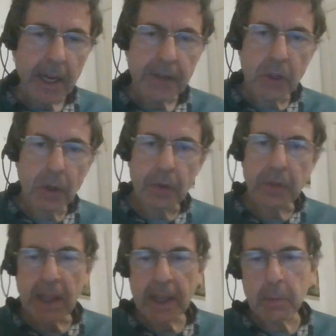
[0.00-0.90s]
And if you look
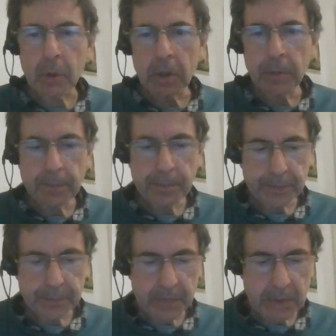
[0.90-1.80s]
on the label,
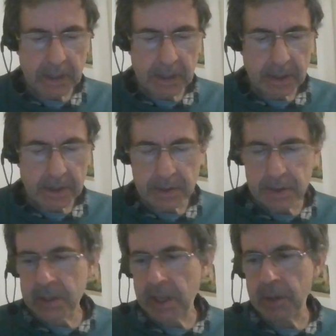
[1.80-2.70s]

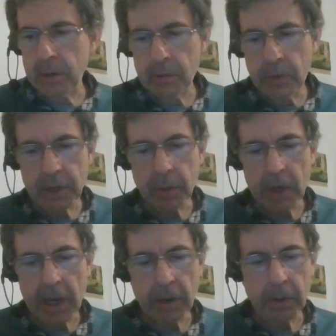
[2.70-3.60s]
take the
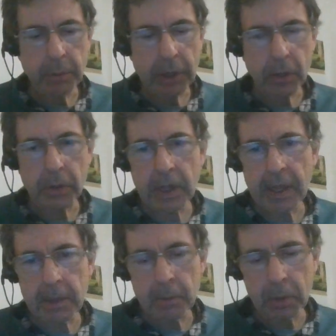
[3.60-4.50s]
record out and we look on
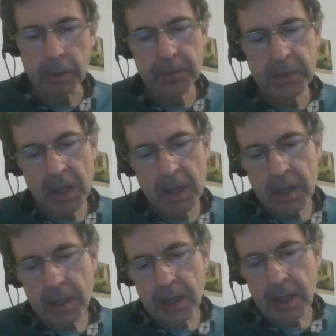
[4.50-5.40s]
the label,
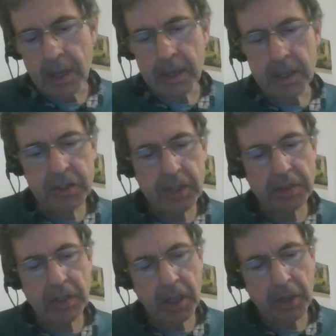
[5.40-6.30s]
it
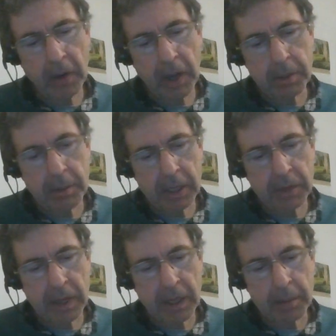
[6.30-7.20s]
says here right in the
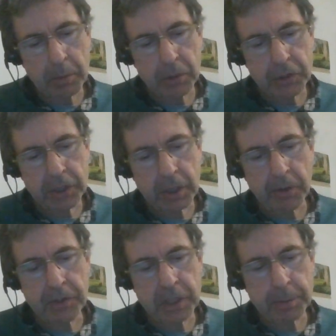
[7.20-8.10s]
middle of the label, just
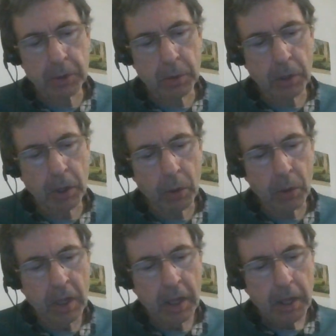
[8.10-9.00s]
above the spindle
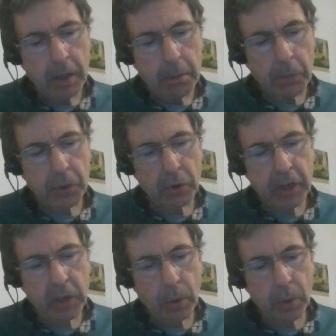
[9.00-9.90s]
hole, mono
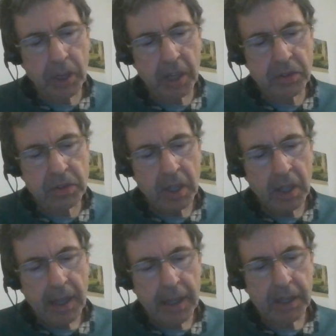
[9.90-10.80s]
recordings
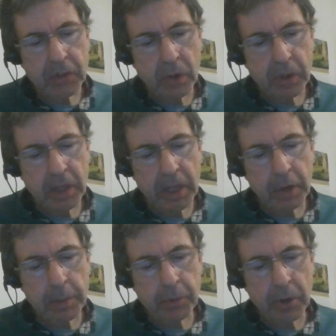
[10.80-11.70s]
electronically
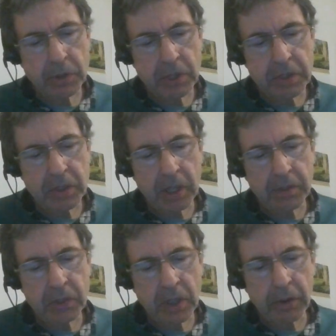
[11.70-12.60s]
reprocessed to
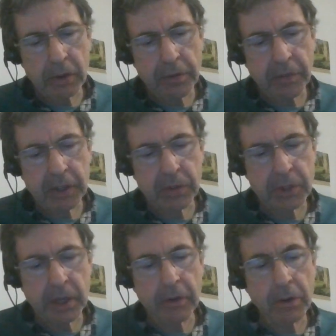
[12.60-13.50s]
give stereo effect
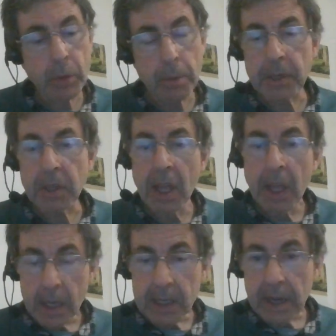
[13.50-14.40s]
on stereo equipment.
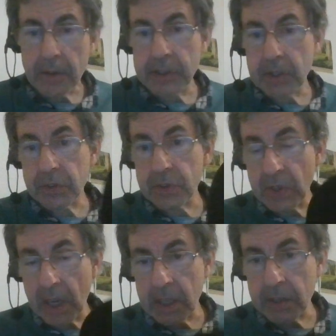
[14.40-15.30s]
Now, if it doesn't
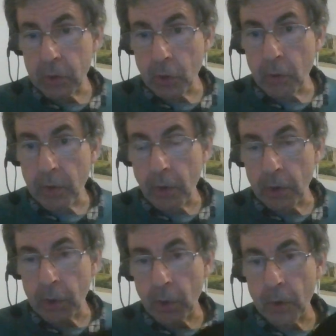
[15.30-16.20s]
say that on
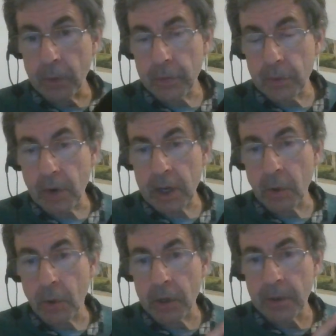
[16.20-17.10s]
your
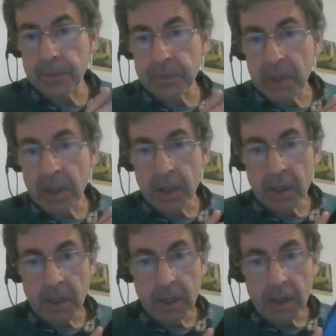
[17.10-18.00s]
record,
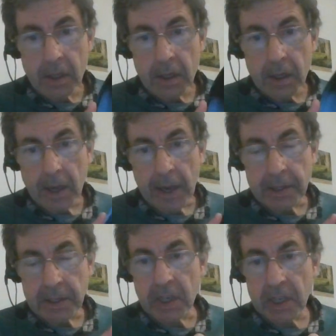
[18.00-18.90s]

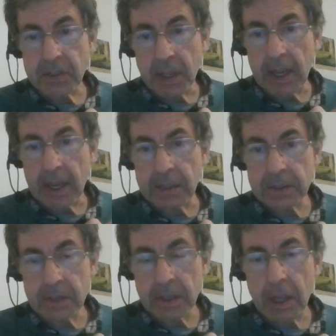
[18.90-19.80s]
and it's an
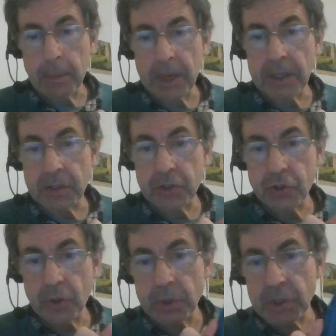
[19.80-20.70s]
ECS, it means
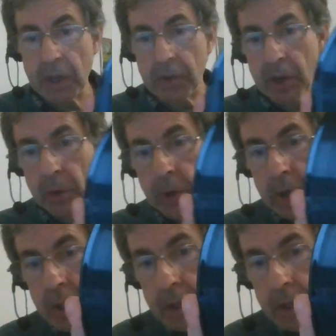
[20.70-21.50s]
it's true stereo.